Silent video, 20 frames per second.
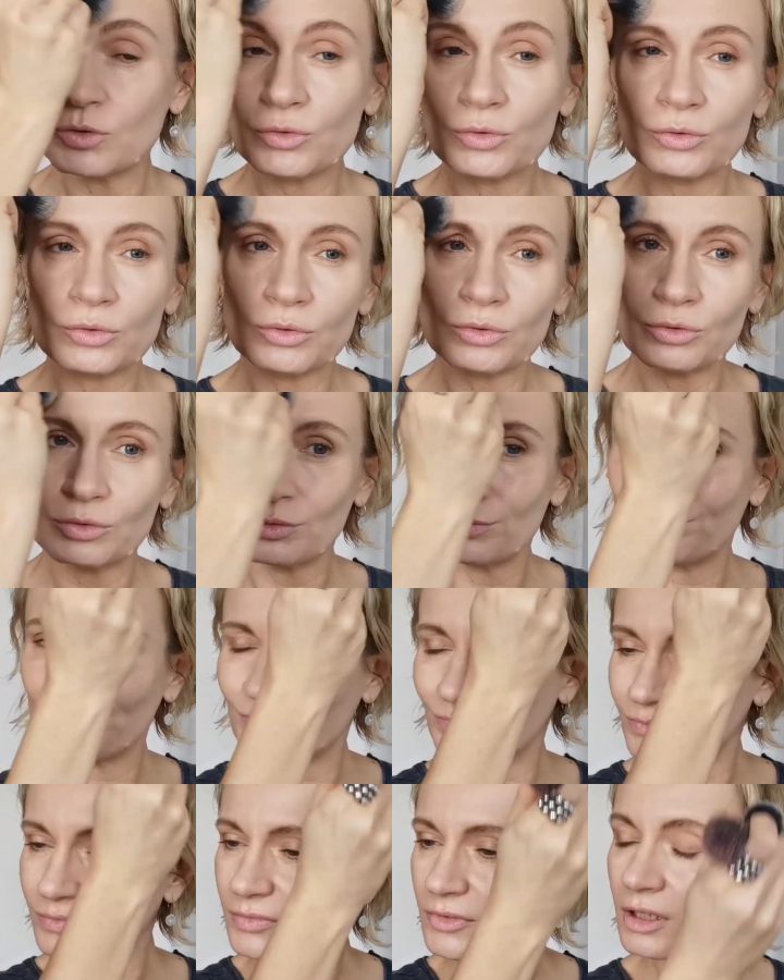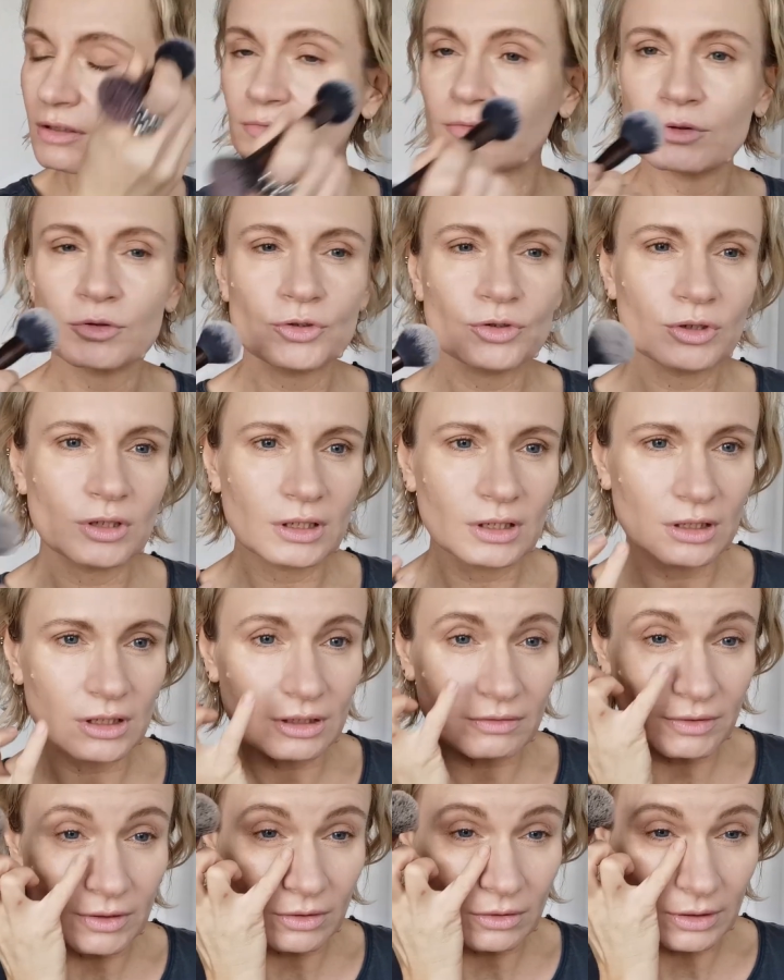too, unfortunately,
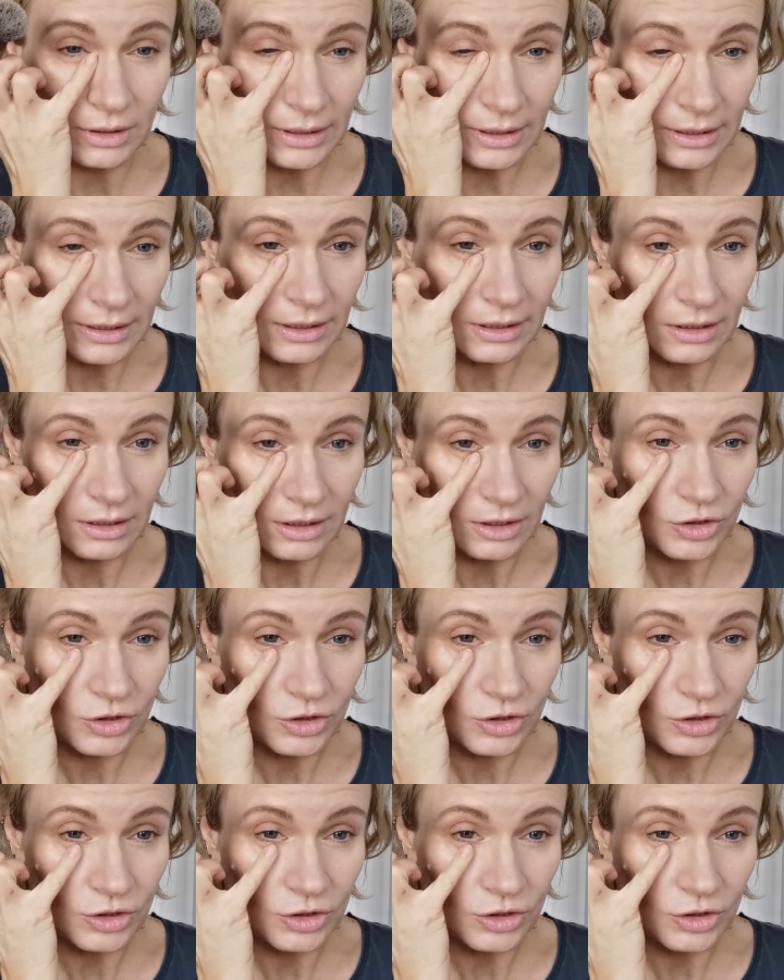even gonna cake.